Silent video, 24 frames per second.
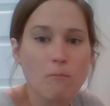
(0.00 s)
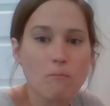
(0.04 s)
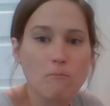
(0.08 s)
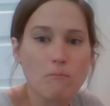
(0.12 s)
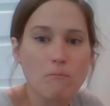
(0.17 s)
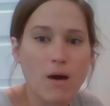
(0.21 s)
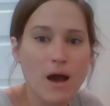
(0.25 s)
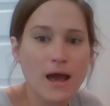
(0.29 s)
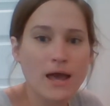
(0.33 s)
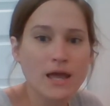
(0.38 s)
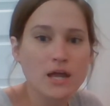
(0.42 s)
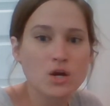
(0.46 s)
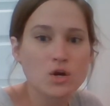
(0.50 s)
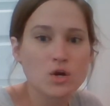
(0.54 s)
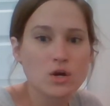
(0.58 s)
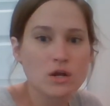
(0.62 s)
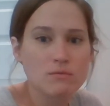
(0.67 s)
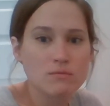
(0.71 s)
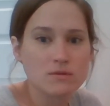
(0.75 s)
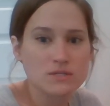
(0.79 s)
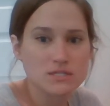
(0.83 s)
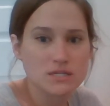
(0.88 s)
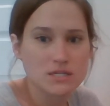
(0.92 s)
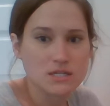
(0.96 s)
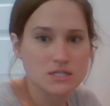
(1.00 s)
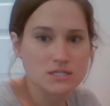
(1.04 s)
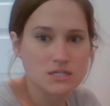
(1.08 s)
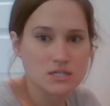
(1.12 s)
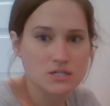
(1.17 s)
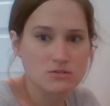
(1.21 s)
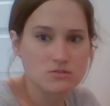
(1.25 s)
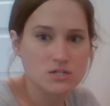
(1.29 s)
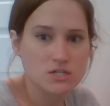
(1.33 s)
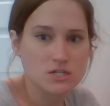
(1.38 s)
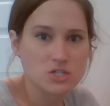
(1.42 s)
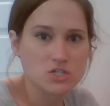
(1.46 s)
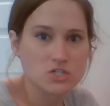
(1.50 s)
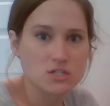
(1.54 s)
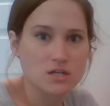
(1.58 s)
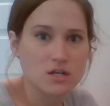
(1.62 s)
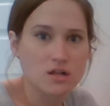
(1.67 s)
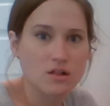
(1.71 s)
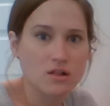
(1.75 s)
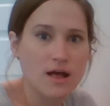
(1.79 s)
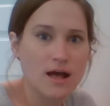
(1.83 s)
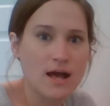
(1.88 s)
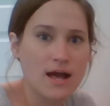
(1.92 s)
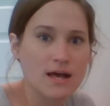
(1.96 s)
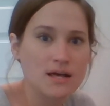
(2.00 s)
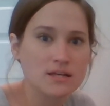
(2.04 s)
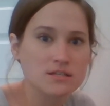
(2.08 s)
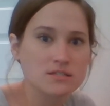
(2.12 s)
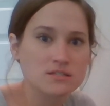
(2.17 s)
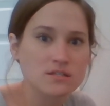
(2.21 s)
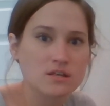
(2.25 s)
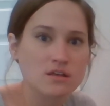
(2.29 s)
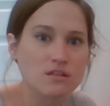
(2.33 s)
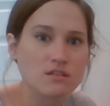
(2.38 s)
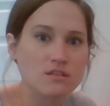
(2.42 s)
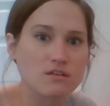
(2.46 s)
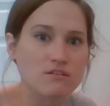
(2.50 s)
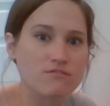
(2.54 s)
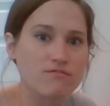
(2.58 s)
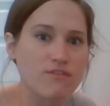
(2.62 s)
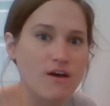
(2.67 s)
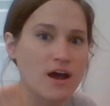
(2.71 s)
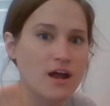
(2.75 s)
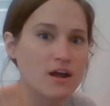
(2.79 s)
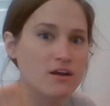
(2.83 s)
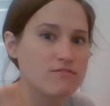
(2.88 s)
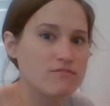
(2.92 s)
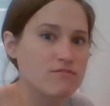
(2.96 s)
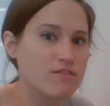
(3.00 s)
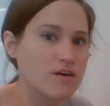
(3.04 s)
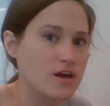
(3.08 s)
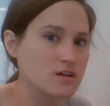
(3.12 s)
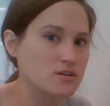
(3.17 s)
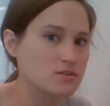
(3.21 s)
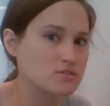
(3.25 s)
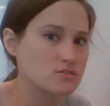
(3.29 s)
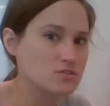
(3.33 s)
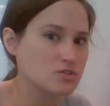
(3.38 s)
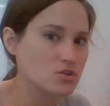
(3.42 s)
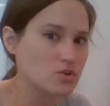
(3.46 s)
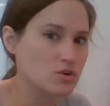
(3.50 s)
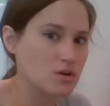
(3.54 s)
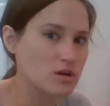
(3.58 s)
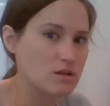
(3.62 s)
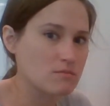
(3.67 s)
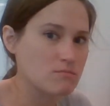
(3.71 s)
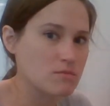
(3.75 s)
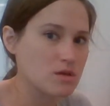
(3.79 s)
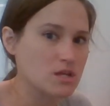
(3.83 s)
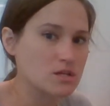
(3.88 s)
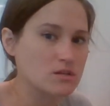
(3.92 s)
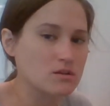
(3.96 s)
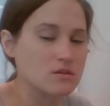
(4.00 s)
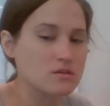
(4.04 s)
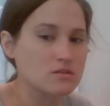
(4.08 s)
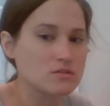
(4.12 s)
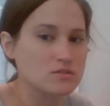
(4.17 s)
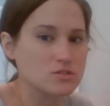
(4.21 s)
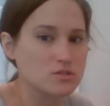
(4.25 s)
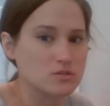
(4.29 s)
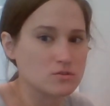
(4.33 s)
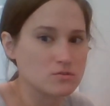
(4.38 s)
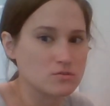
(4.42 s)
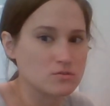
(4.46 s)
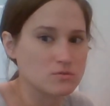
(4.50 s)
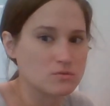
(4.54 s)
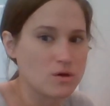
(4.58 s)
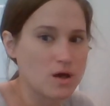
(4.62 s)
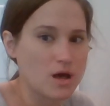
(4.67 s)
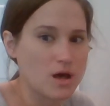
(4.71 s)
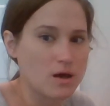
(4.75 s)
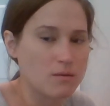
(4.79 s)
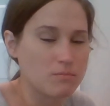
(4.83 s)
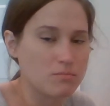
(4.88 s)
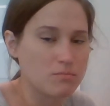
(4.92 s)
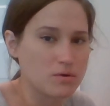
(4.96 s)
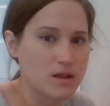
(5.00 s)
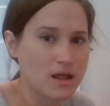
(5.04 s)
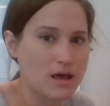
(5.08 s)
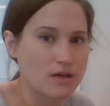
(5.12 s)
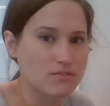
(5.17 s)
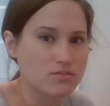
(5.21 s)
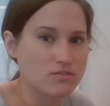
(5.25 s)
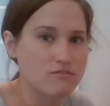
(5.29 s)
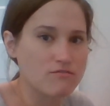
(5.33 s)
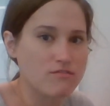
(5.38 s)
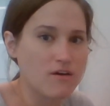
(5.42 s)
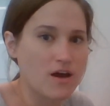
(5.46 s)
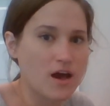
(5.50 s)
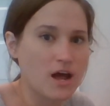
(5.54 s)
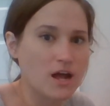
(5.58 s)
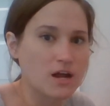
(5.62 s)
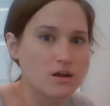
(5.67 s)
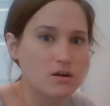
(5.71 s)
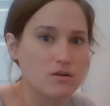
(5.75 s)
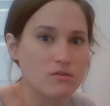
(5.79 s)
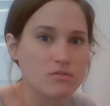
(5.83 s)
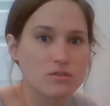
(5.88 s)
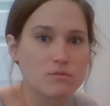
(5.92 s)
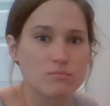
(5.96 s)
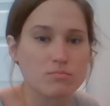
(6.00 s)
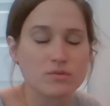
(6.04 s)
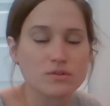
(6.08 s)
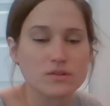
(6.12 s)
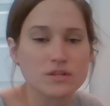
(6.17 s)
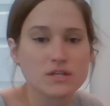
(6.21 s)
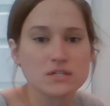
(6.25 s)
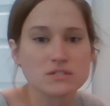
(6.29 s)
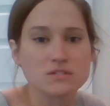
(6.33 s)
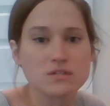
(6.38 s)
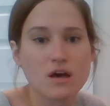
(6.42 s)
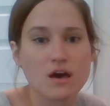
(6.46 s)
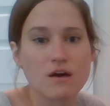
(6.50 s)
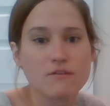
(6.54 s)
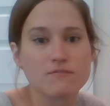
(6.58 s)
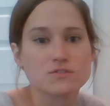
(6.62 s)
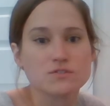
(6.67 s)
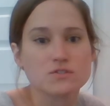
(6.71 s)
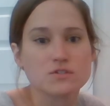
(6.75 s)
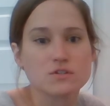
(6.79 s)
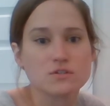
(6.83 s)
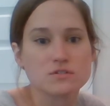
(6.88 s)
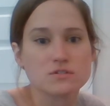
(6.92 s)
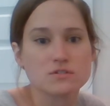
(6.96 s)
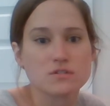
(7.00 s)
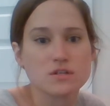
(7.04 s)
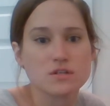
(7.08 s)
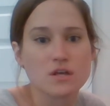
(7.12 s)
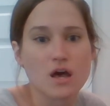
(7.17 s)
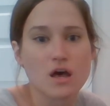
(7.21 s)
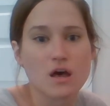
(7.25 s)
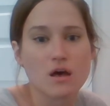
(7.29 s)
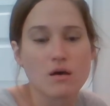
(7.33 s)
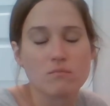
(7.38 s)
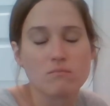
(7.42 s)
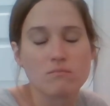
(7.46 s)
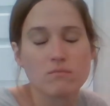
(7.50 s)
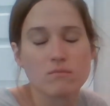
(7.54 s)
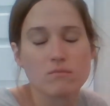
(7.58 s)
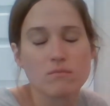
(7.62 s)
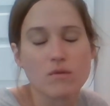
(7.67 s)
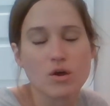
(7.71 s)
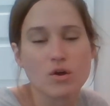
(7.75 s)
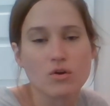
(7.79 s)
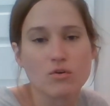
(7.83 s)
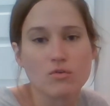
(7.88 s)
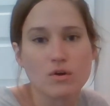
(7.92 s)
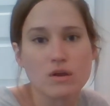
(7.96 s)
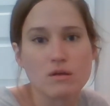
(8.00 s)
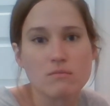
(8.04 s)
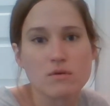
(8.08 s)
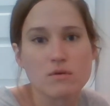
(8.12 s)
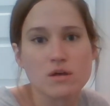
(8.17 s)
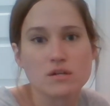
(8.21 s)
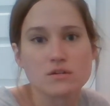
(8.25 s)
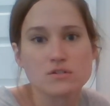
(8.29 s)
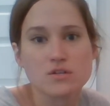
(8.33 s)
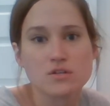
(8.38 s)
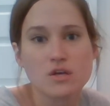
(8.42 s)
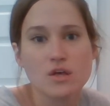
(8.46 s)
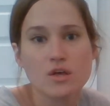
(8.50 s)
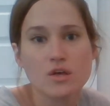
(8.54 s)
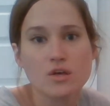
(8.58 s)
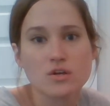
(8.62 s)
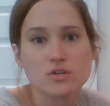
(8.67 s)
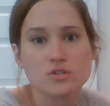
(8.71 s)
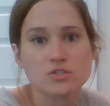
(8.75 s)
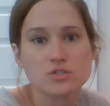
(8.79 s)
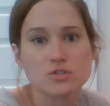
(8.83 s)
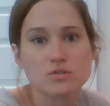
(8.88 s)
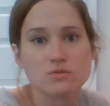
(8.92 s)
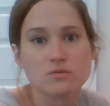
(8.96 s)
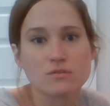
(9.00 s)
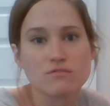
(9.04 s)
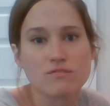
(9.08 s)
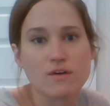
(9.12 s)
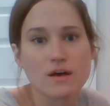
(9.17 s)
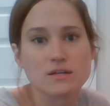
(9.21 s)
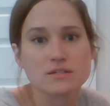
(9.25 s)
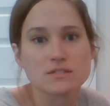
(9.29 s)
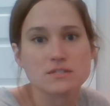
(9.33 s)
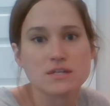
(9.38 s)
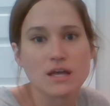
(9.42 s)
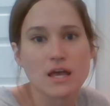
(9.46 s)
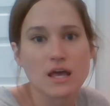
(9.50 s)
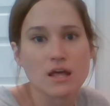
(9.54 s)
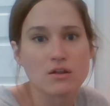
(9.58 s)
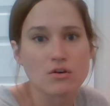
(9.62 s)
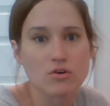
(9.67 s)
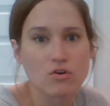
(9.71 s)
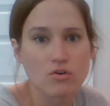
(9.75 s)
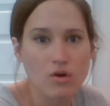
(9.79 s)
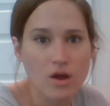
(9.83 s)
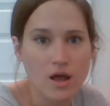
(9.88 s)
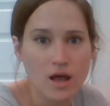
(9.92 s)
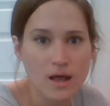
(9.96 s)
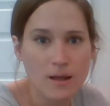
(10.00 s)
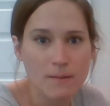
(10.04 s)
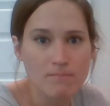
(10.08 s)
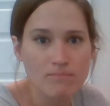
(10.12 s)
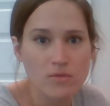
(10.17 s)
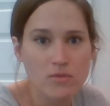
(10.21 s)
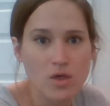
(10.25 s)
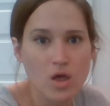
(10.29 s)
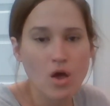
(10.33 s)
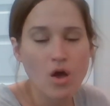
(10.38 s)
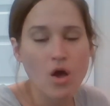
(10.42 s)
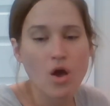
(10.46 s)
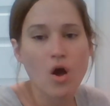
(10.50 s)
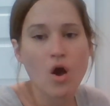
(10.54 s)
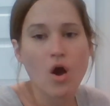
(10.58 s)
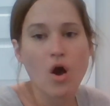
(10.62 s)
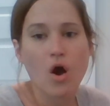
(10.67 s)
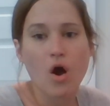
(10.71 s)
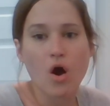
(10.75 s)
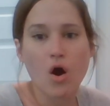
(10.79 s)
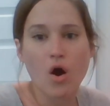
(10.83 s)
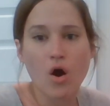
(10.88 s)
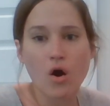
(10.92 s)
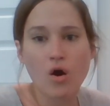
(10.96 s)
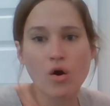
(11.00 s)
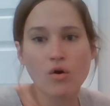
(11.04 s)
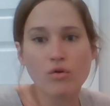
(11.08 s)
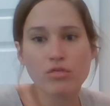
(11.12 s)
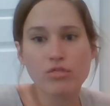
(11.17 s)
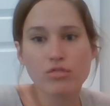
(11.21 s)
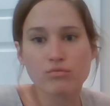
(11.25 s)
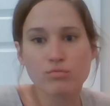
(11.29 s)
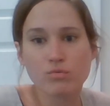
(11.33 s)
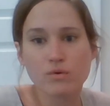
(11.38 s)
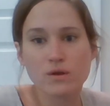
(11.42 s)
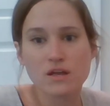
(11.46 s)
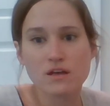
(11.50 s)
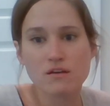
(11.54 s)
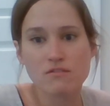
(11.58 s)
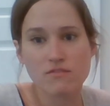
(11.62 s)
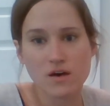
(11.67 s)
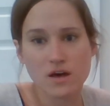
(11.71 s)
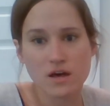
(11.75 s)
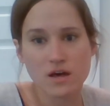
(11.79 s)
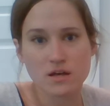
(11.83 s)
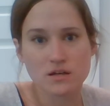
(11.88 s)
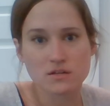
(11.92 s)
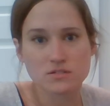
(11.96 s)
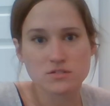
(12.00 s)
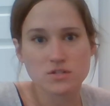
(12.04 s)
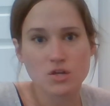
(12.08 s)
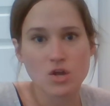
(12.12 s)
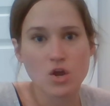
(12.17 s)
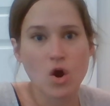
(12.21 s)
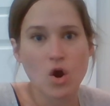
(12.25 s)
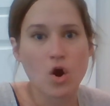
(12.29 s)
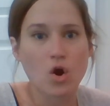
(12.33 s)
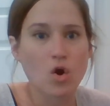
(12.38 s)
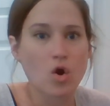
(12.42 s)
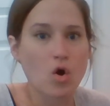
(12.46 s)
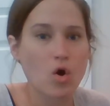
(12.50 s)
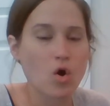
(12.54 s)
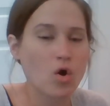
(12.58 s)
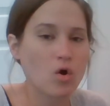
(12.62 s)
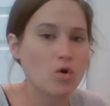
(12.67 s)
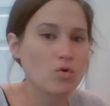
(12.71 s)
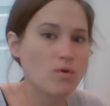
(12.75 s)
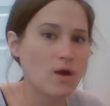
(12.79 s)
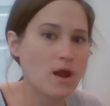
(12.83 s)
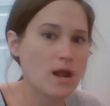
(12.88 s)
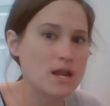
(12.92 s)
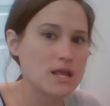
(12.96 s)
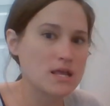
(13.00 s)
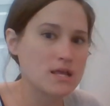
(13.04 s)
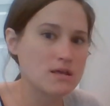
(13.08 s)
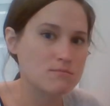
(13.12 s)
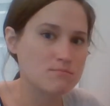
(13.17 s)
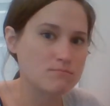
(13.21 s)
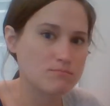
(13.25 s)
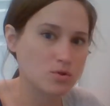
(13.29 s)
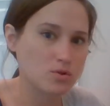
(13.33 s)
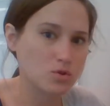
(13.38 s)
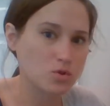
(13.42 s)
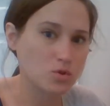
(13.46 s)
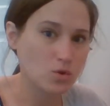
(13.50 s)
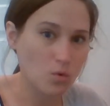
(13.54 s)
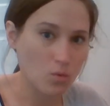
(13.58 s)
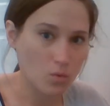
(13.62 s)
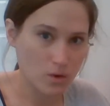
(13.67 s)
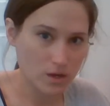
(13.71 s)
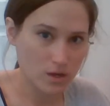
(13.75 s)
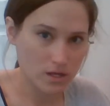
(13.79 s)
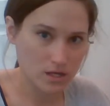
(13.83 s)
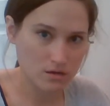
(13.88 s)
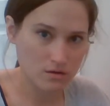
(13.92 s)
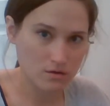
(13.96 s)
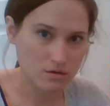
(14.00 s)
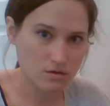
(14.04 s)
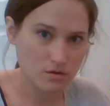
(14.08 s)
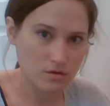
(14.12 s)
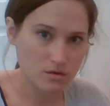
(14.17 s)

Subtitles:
my agreement to continue teaching the class, the firefighter's agreement to put out the fire, the police officer's agreement to investigate a crime, all three of us are already employed